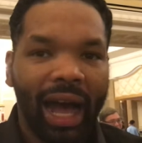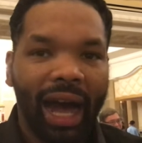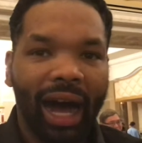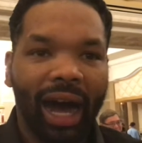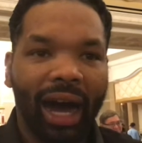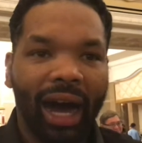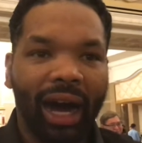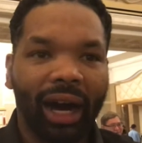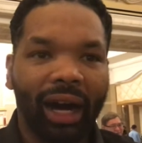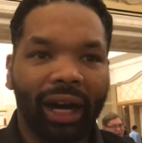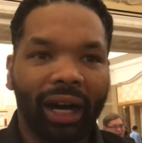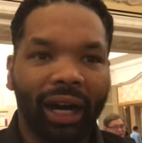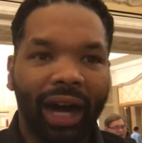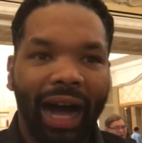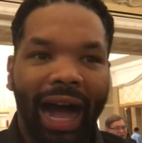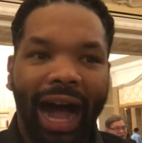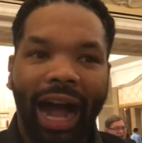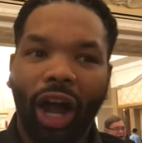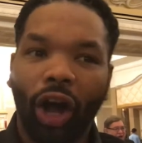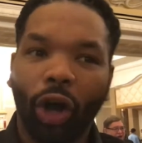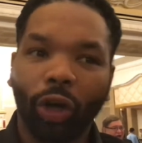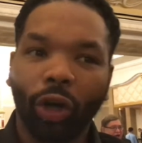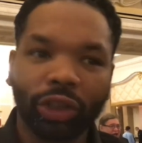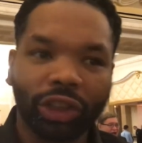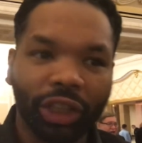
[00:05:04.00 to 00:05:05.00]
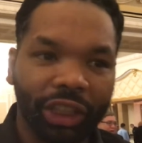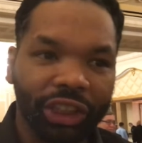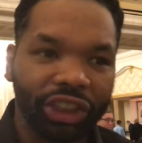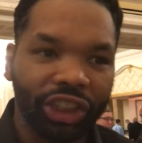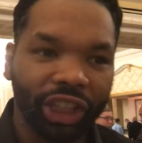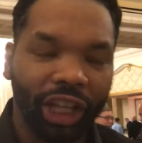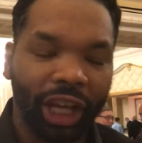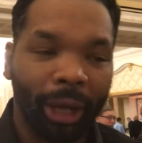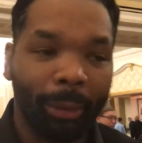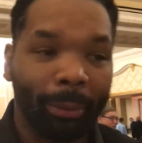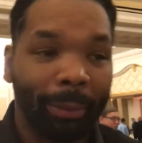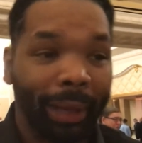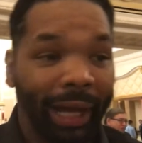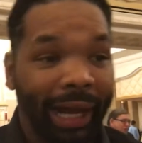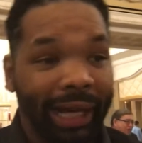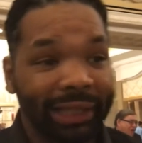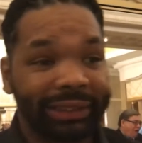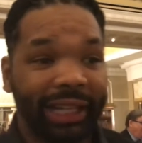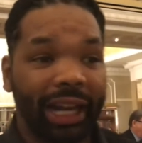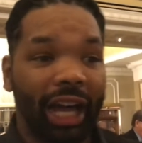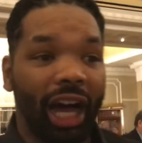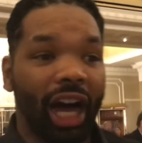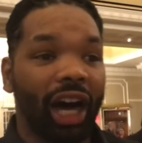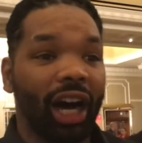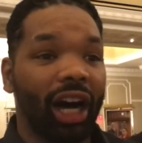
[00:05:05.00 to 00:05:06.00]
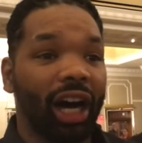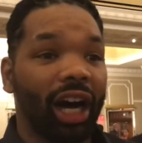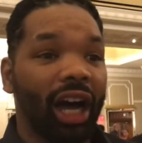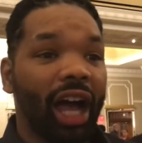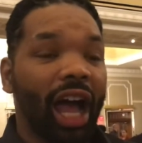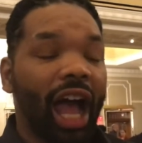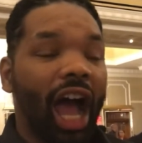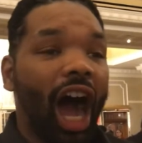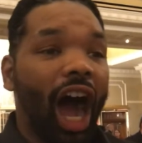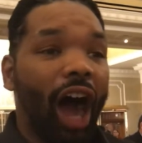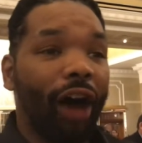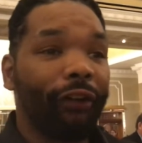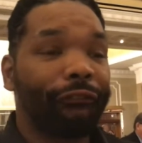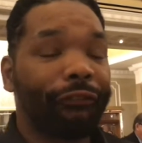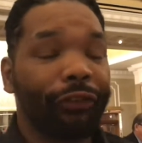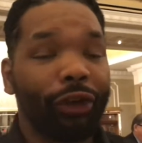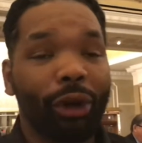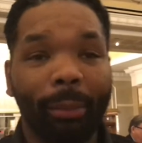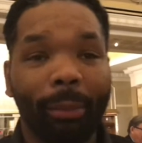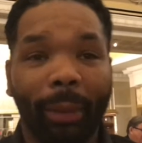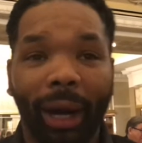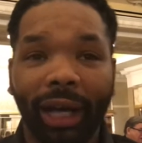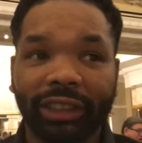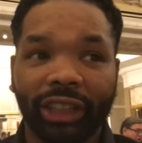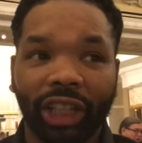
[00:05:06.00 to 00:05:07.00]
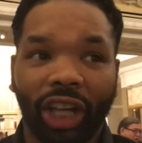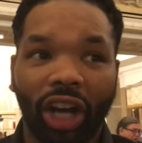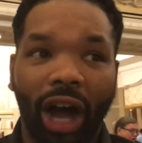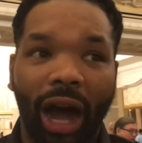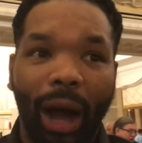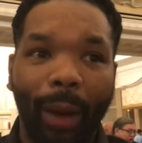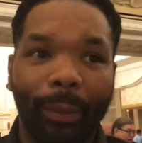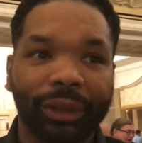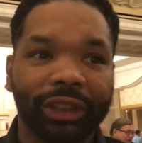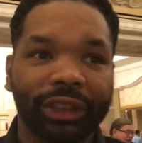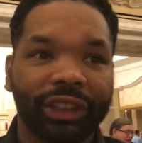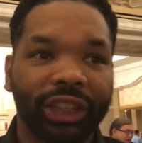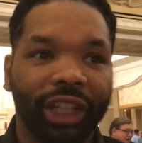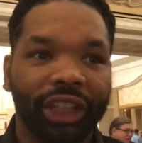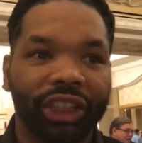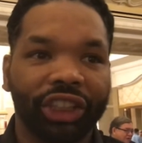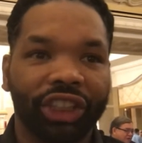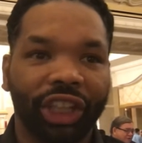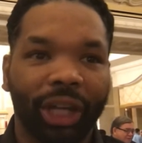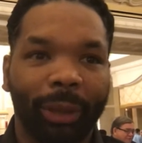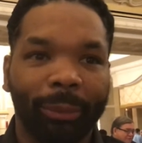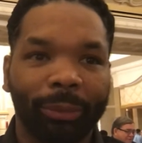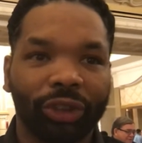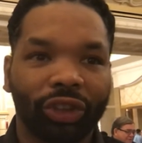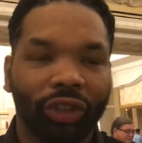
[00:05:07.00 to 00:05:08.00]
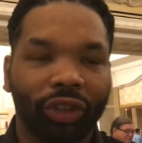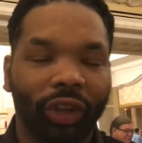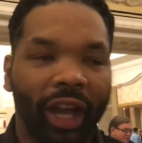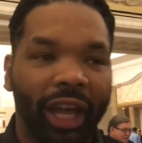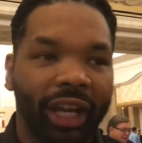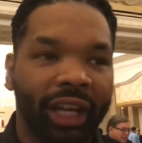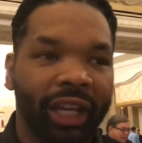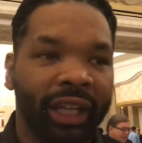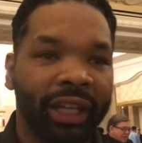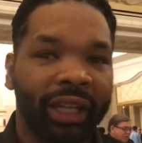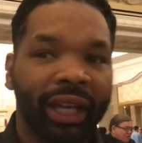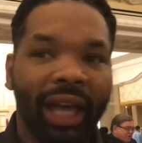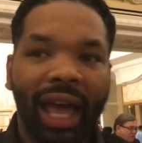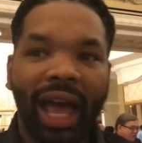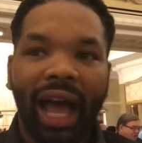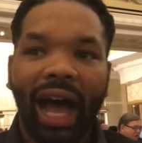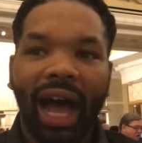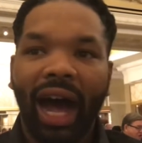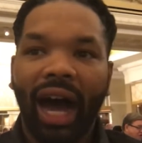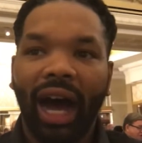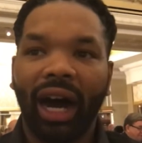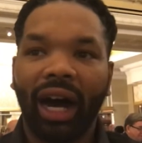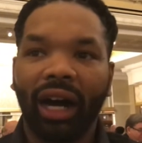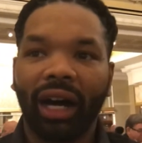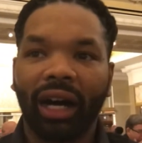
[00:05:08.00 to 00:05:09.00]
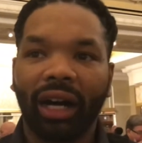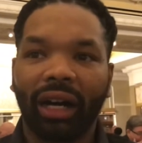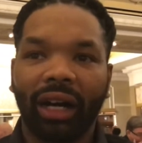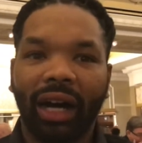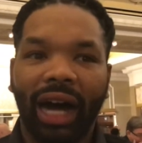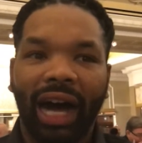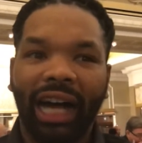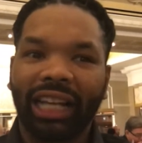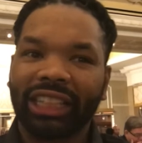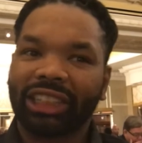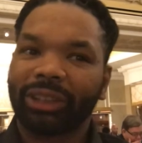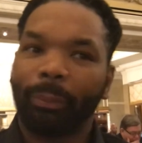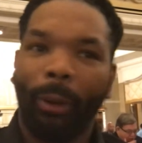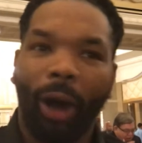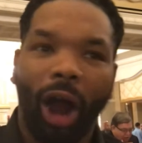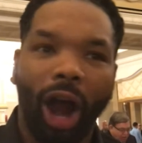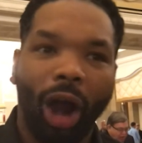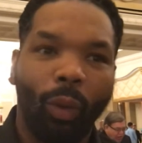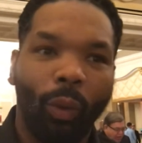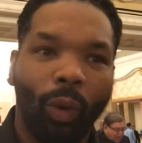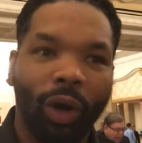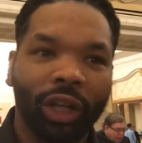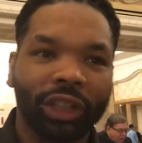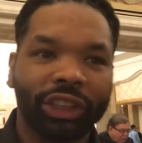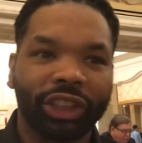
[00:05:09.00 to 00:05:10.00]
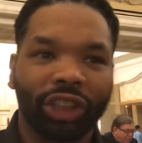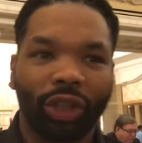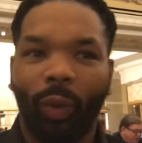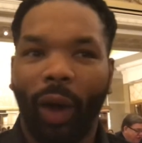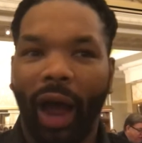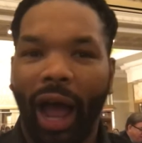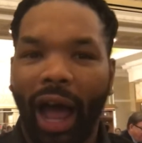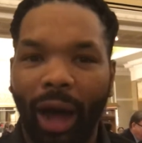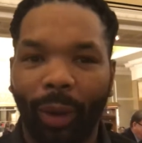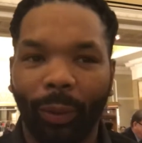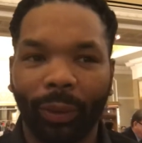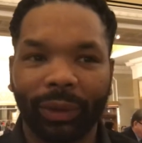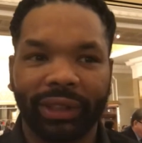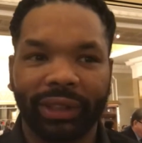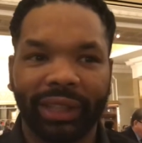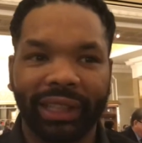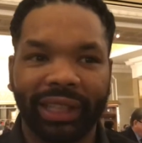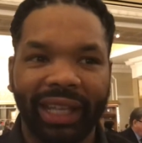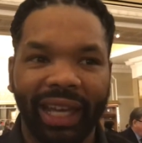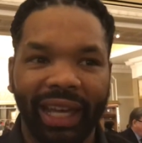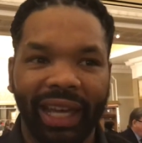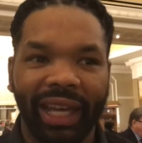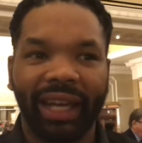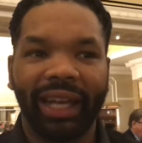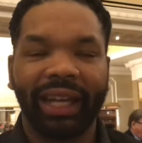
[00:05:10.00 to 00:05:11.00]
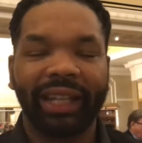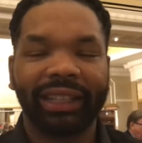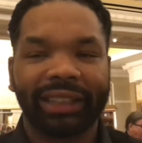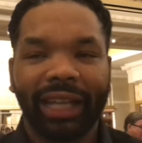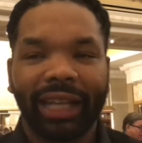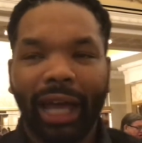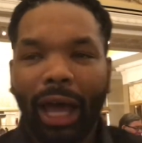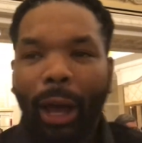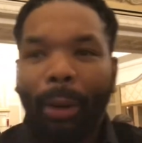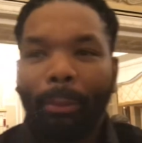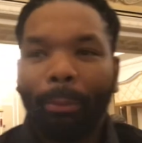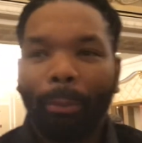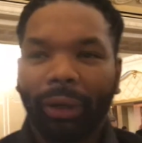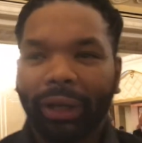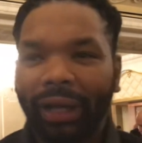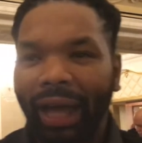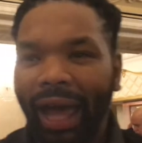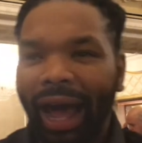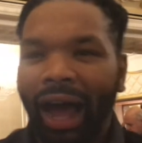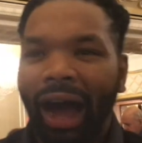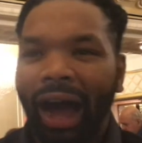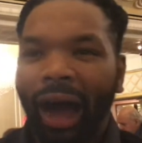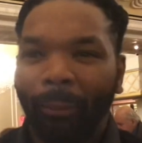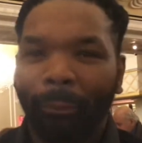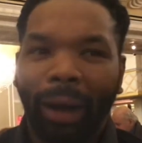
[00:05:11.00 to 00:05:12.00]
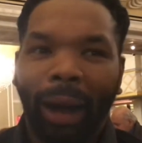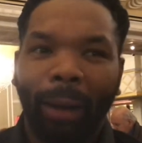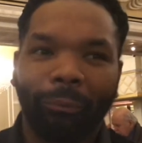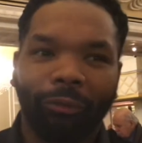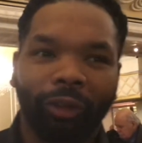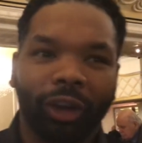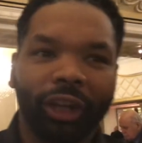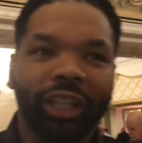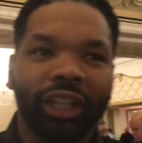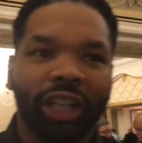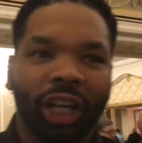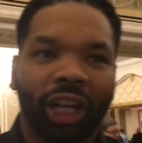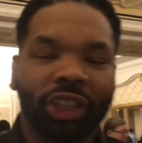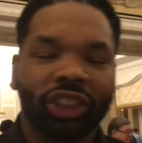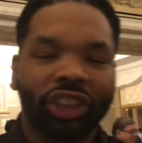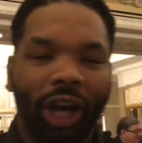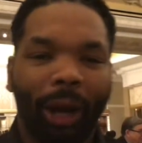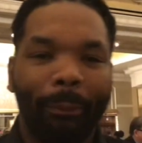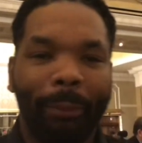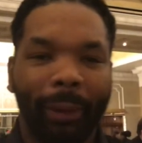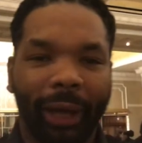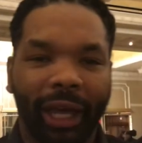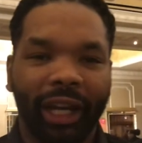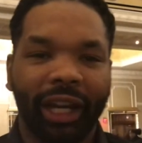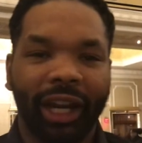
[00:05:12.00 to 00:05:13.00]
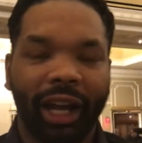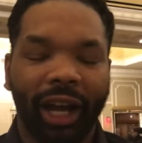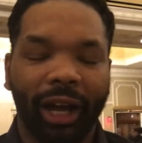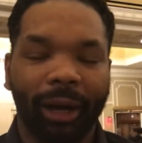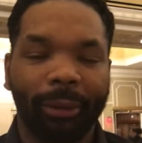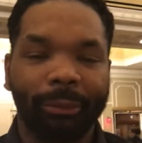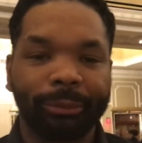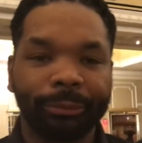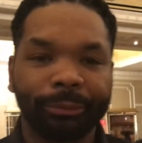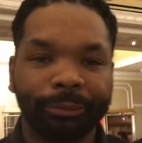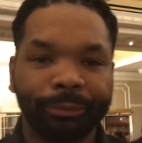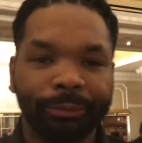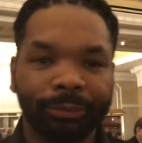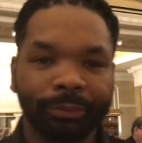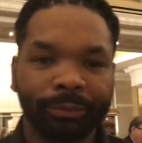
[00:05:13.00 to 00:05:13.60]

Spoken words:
I go to the gym. Like I said, a few months ago I was in the gym training. I spar once in a while with the kids, but now I'm really going to start picking it up.